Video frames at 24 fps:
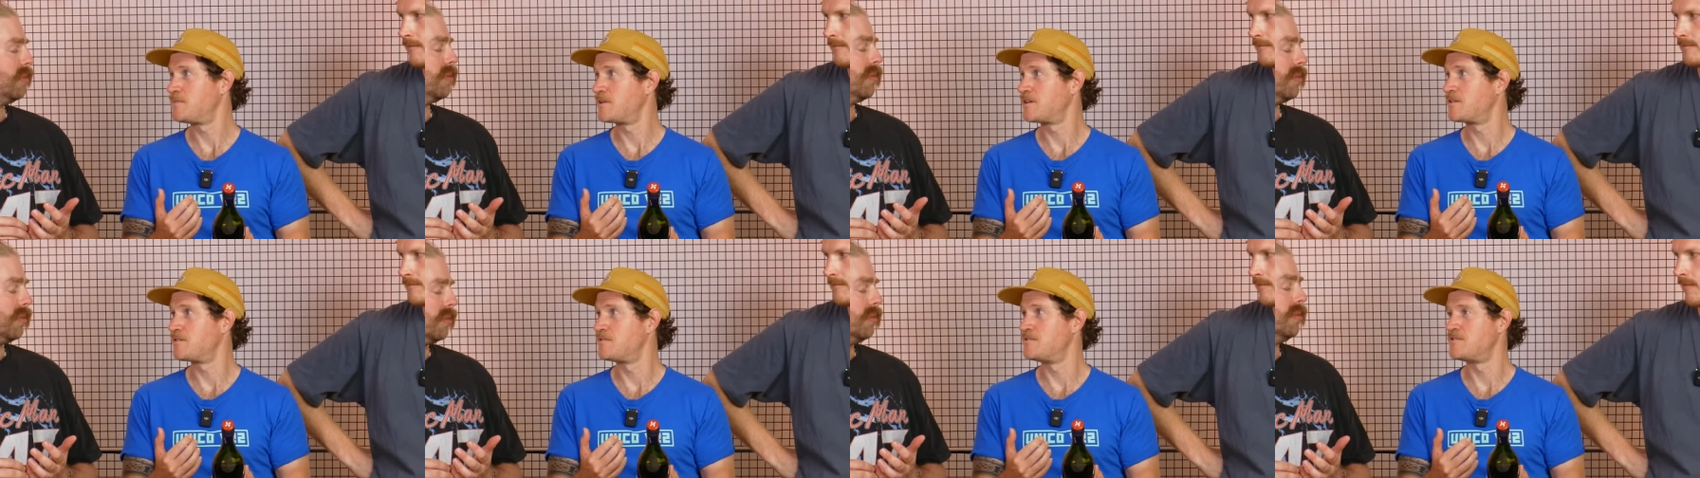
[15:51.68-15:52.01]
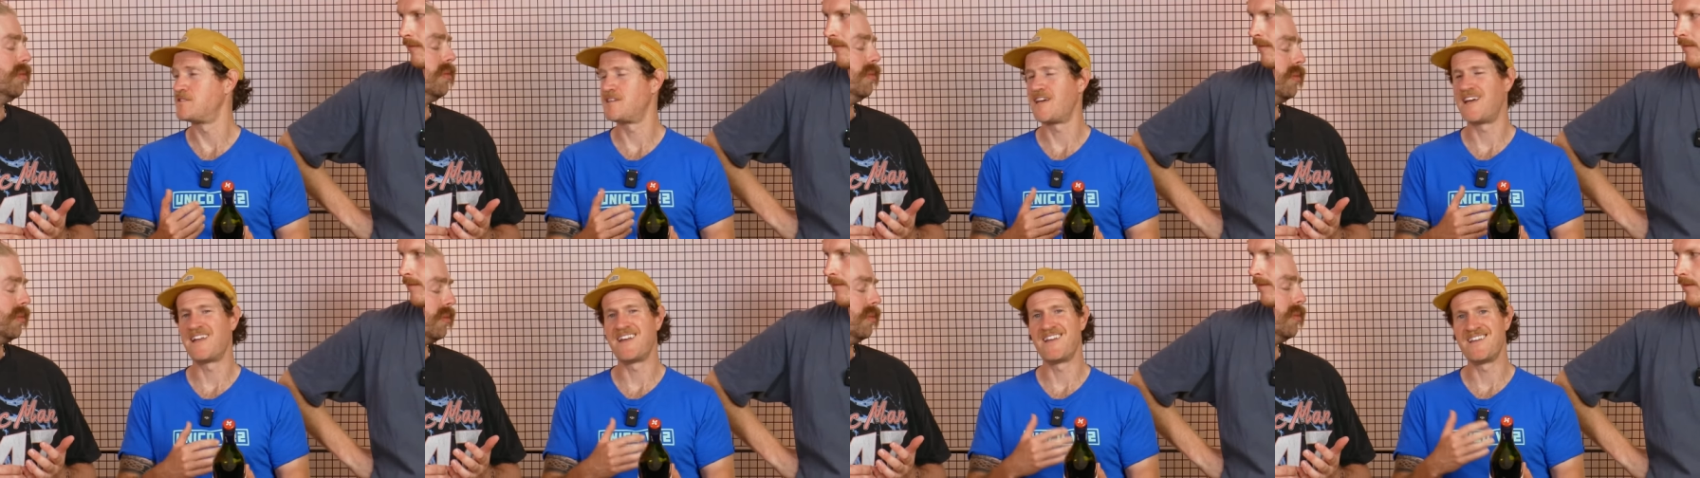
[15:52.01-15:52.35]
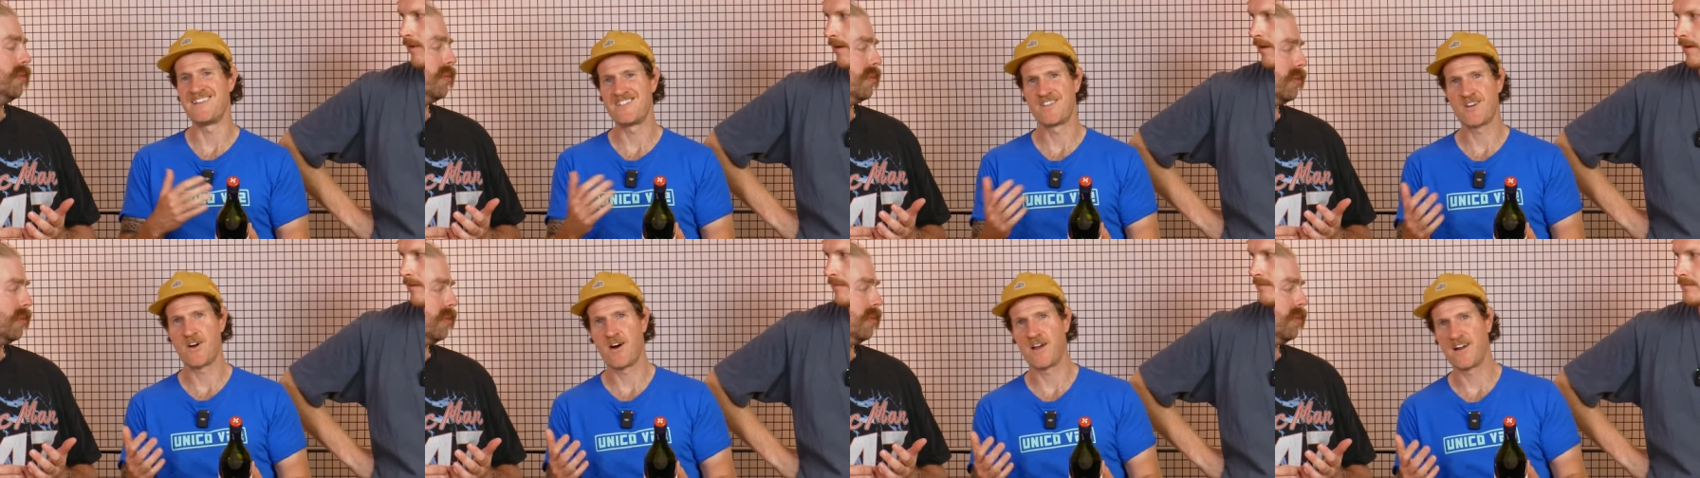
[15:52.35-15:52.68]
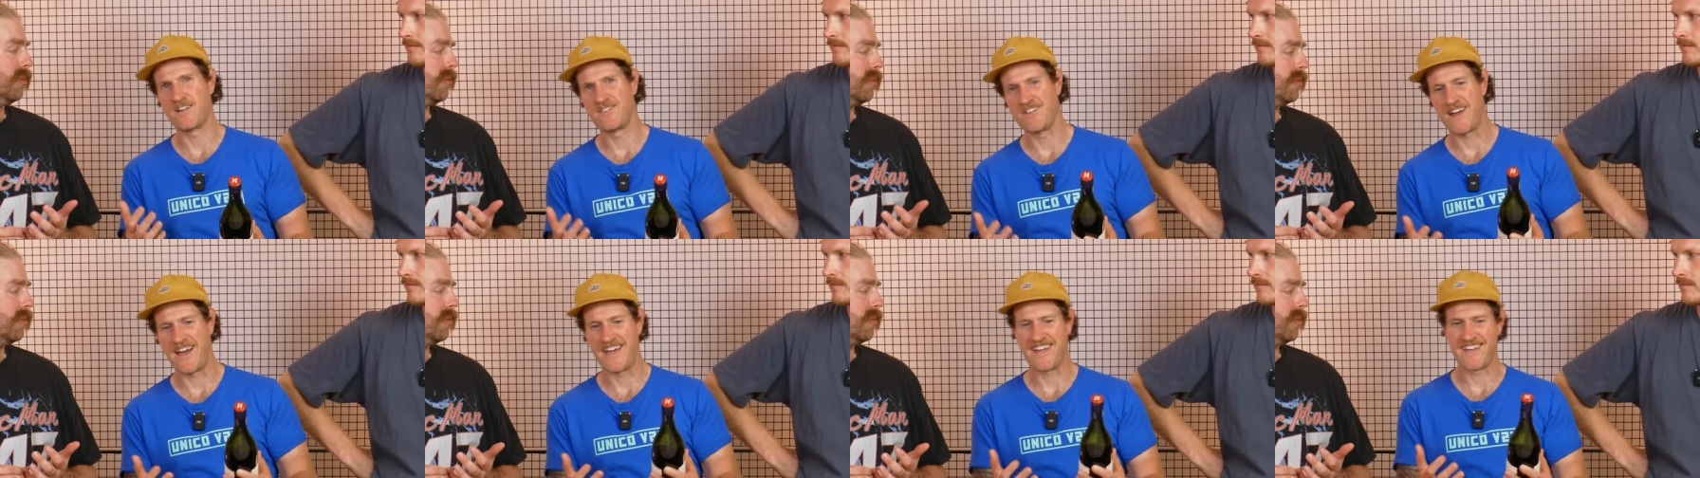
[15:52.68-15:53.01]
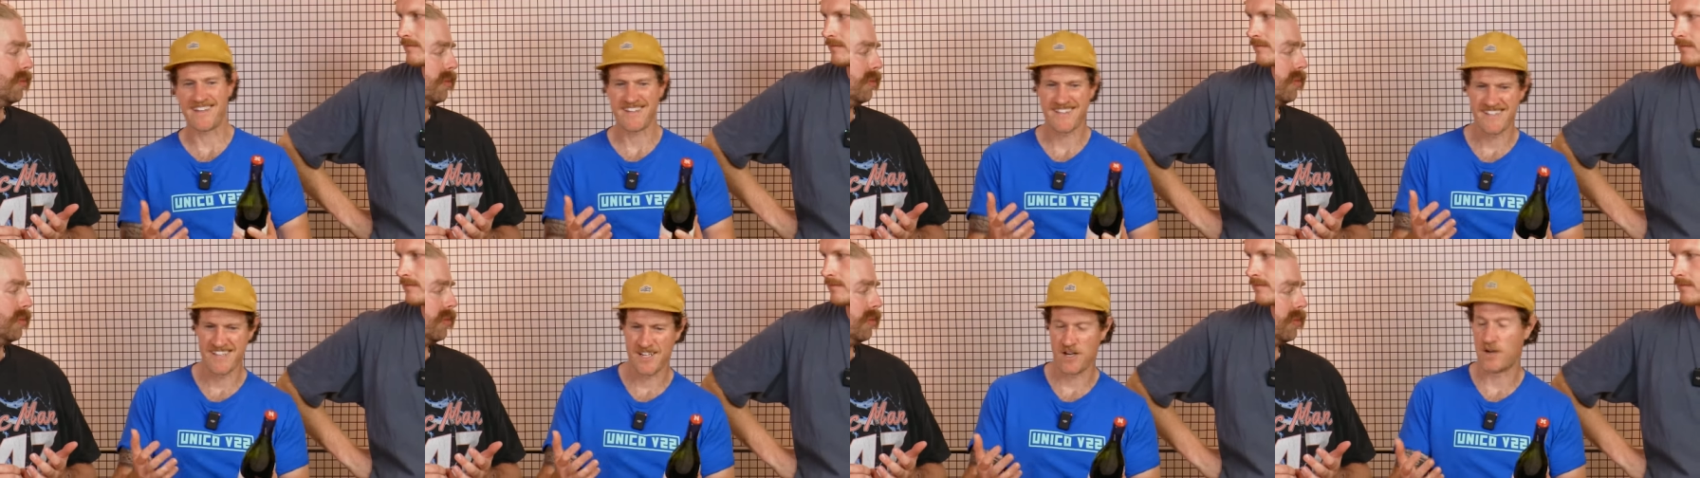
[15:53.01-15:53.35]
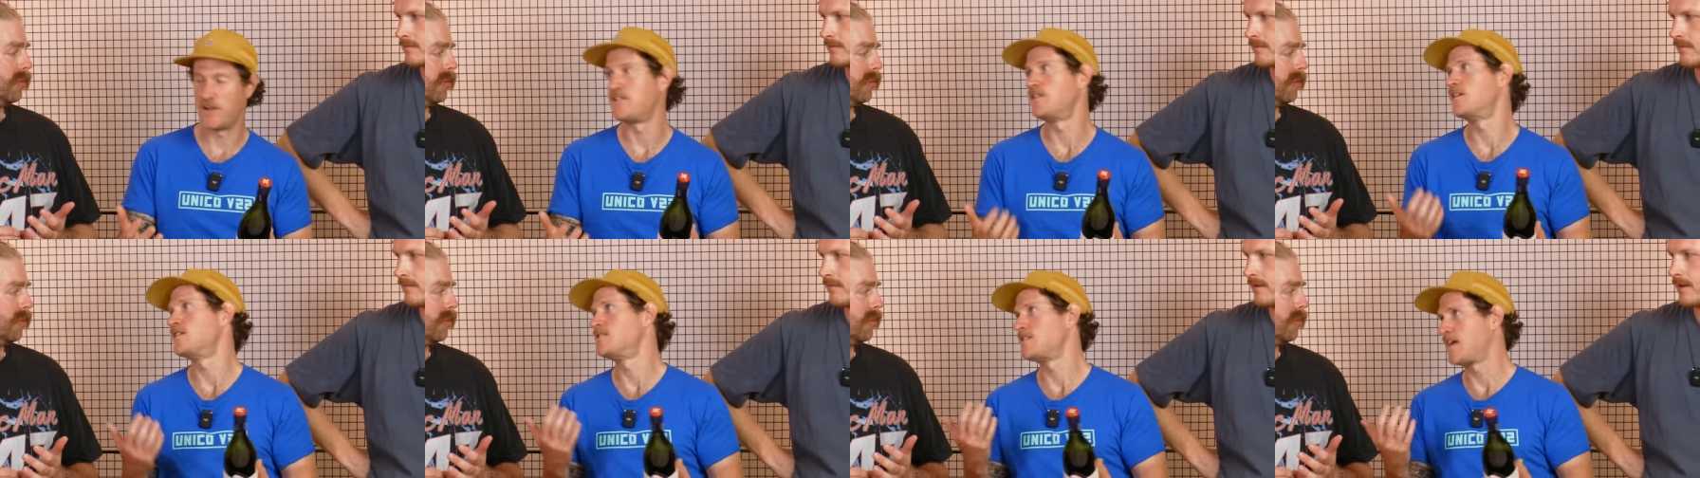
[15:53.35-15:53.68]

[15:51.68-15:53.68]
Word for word: because it is kind of like, you know, your